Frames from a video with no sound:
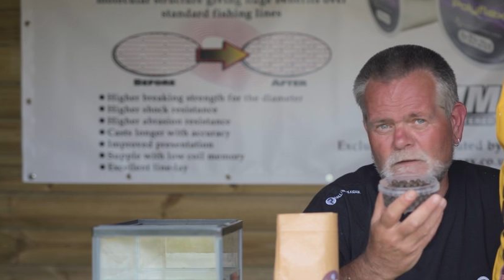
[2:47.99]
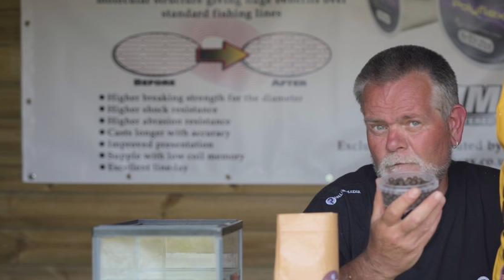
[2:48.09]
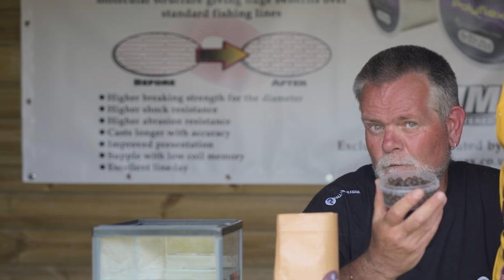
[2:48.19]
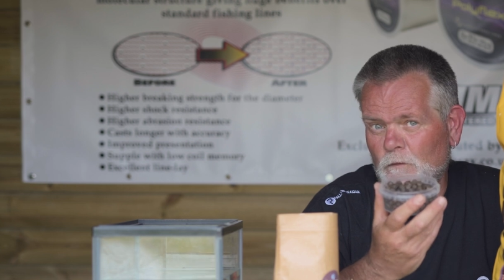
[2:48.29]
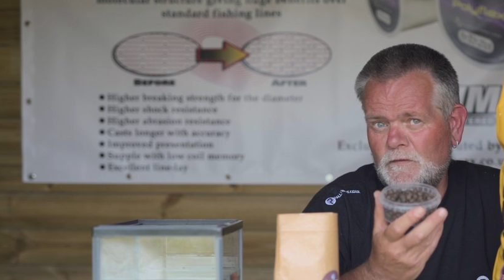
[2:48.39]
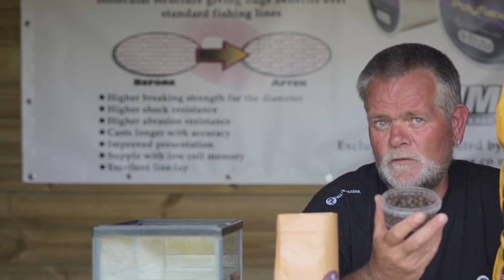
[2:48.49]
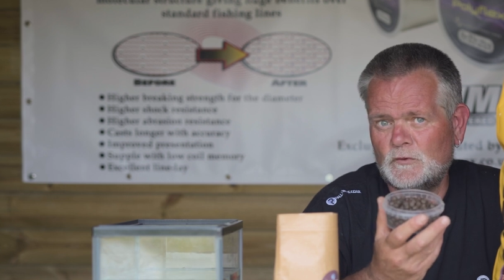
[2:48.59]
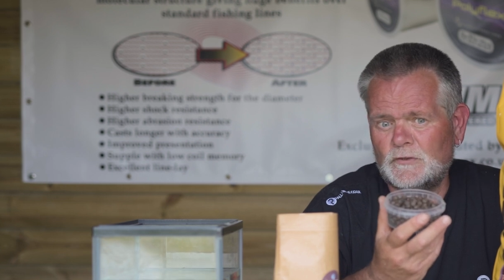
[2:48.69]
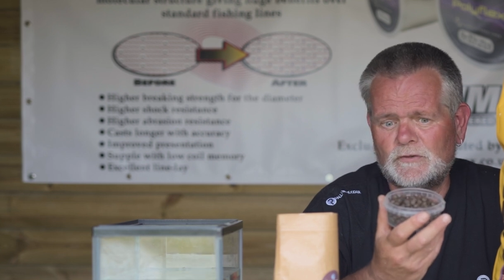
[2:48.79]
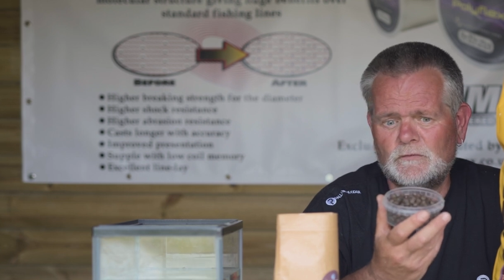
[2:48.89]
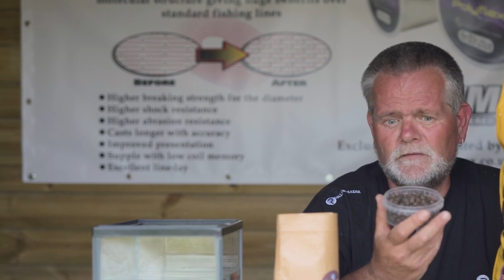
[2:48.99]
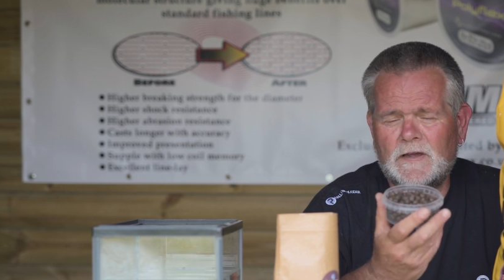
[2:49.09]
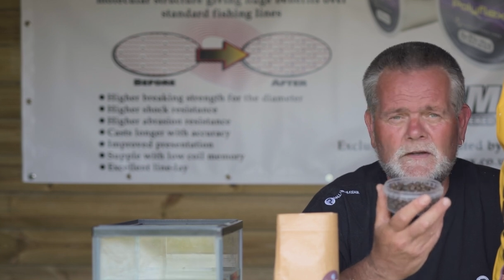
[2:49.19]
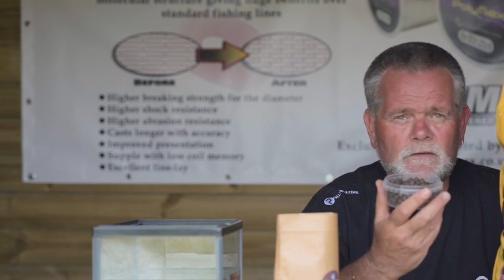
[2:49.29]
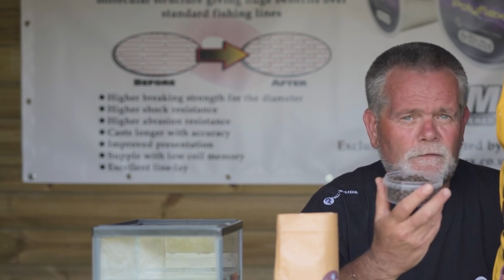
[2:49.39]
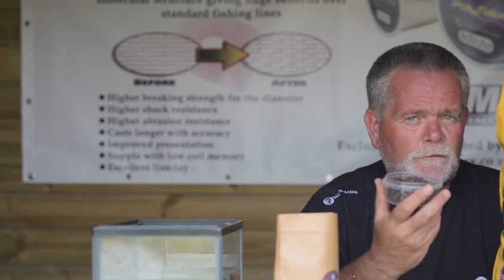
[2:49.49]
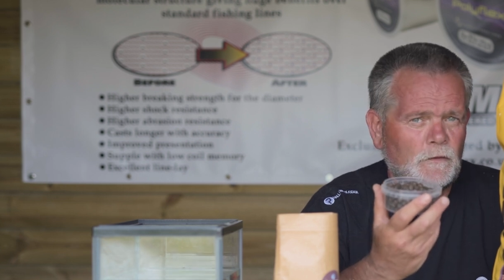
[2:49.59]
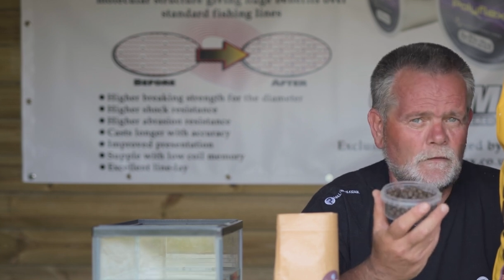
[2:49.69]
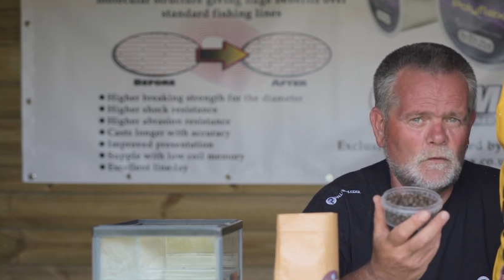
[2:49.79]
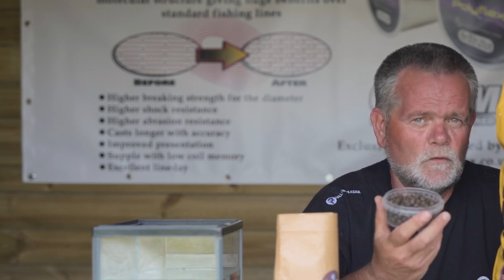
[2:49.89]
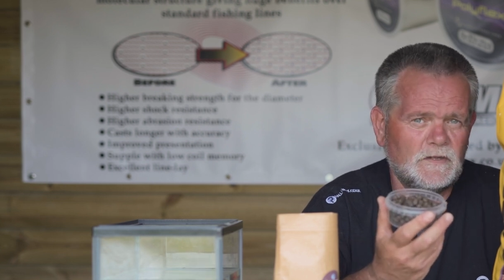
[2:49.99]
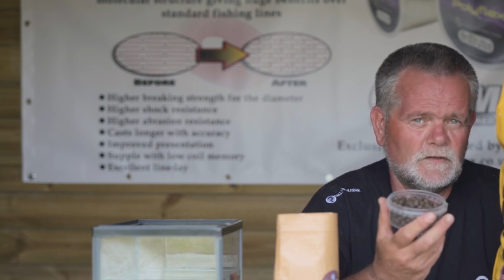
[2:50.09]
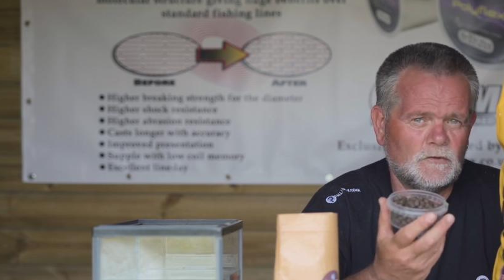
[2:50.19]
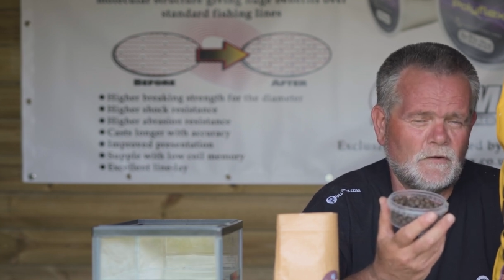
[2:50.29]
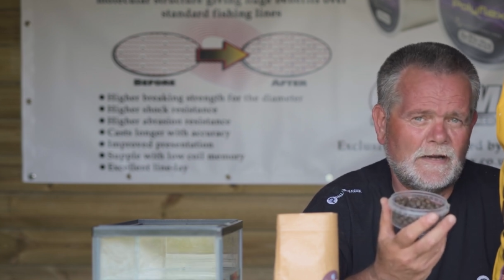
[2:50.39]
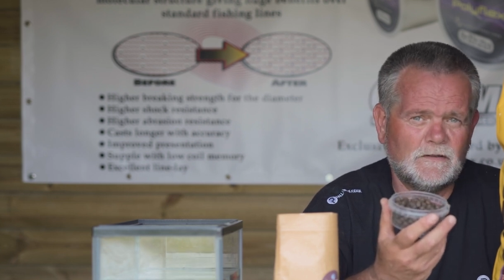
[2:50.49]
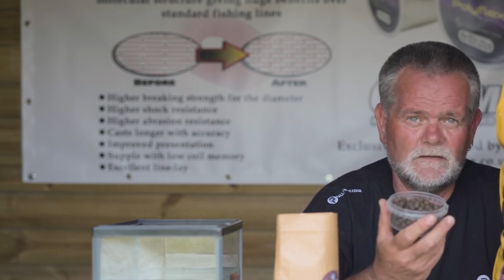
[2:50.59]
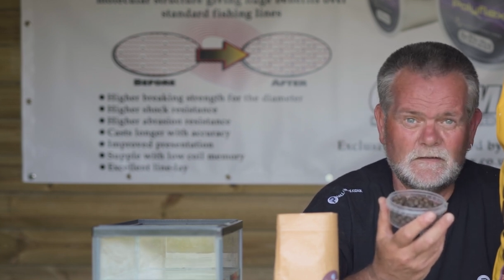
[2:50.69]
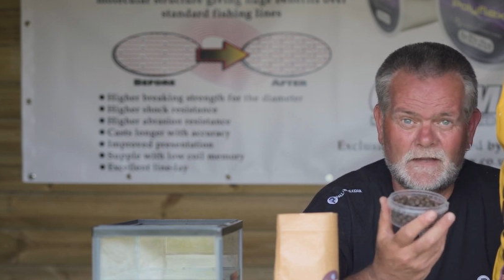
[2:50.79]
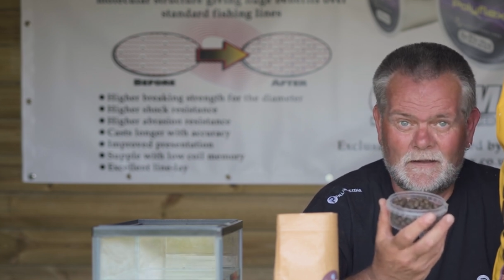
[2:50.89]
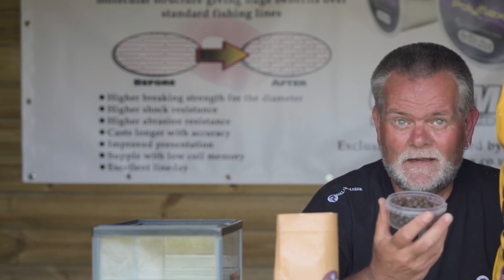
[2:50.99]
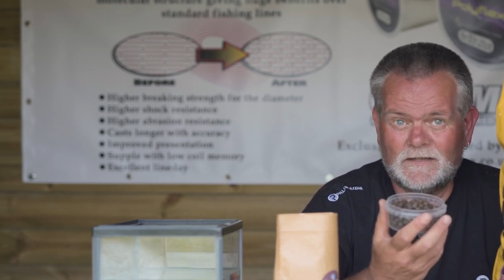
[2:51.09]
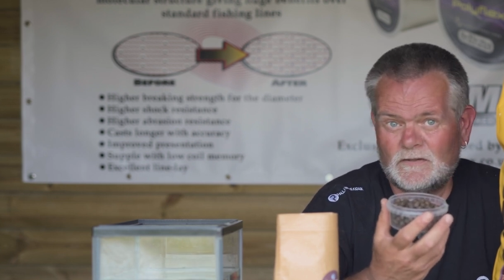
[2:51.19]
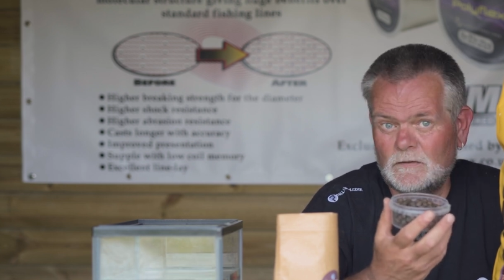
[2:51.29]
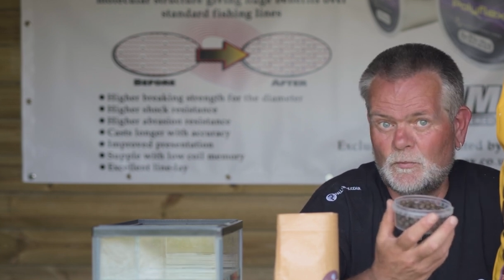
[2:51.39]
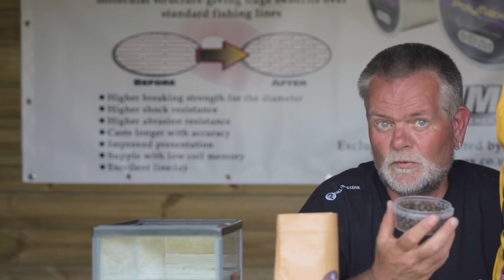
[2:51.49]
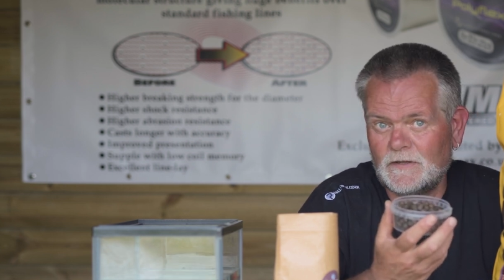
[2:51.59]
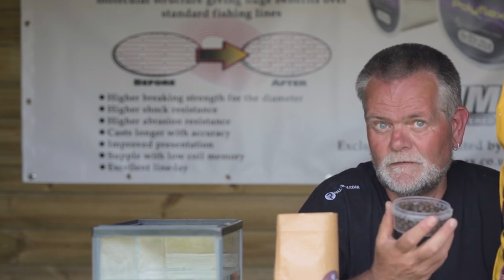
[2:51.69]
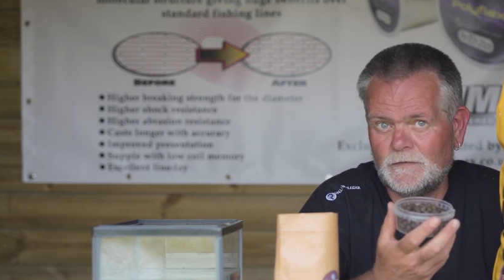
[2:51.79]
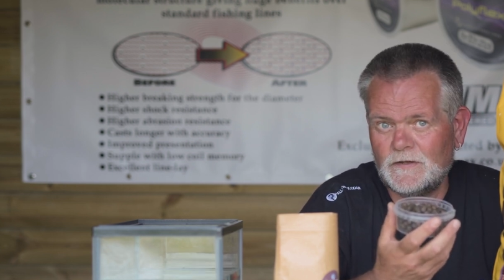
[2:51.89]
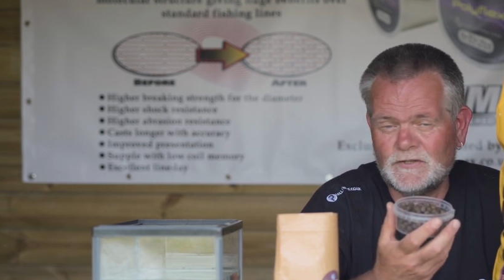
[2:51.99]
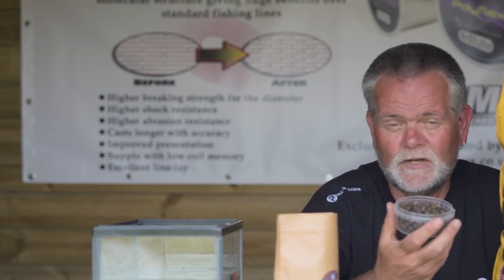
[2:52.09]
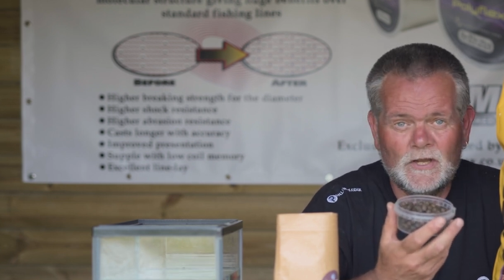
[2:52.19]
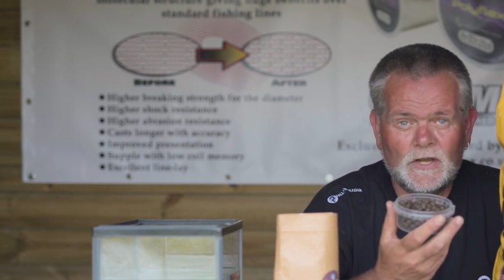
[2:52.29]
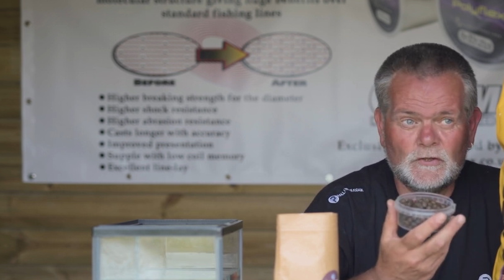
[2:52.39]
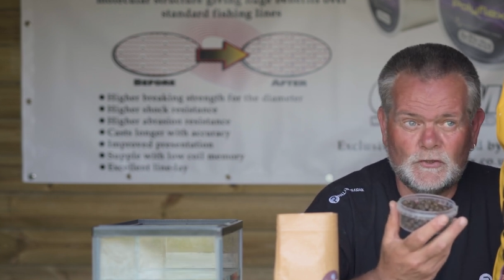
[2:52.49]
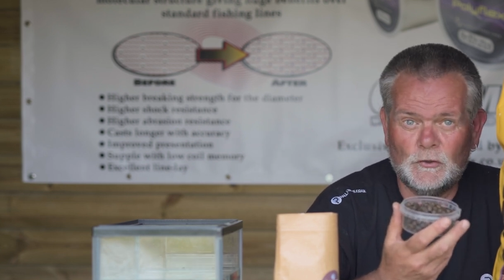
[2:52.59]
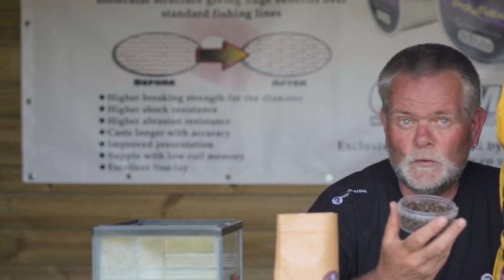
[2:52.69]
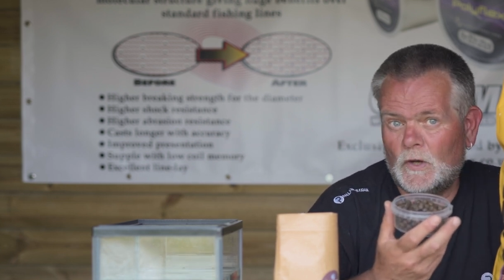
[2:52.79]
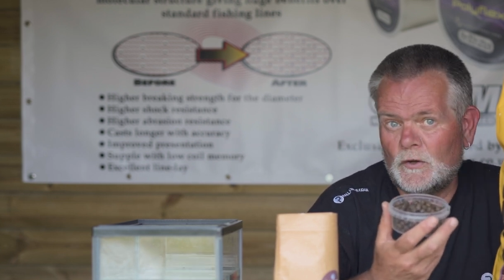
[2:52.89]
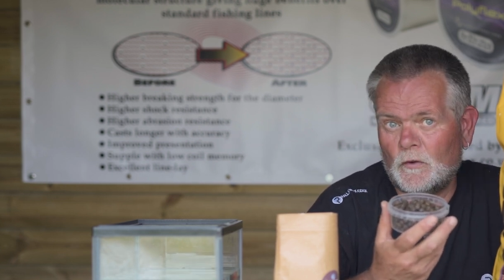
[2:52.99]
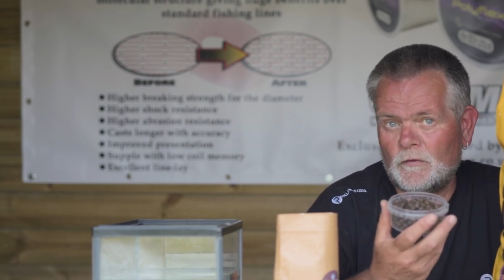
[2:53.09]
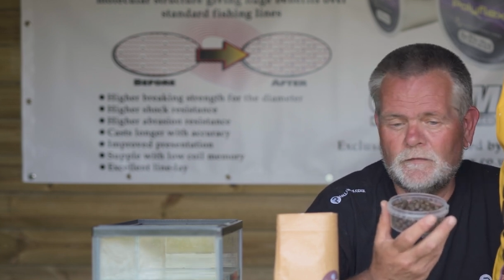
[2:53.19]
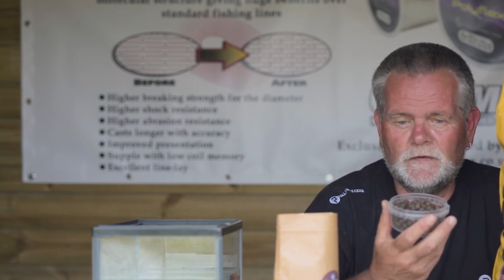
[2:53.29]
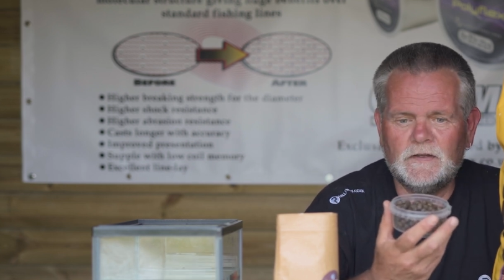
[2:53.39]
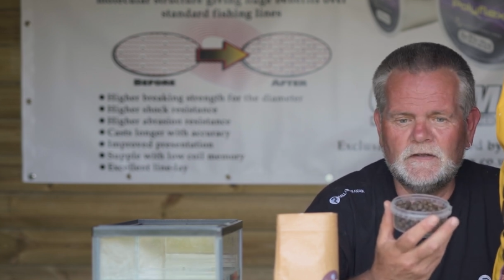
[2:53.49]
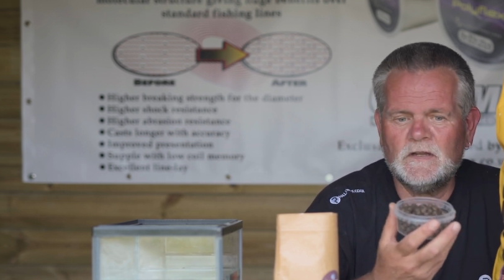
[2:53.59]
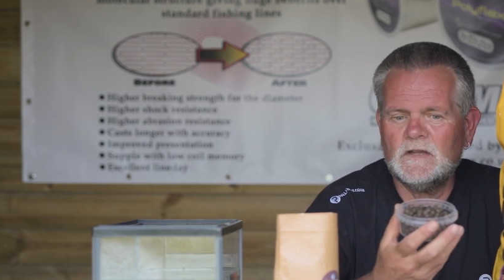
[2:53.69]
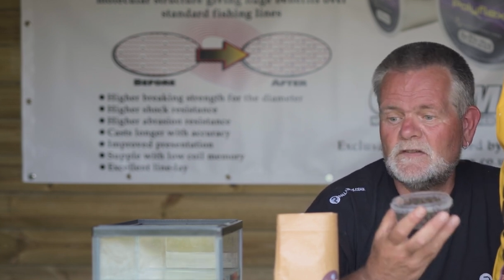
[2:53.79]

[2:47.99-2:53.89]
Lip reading: It's full of nutritional value, full of all these attractors that actually bring fish to and on the feed.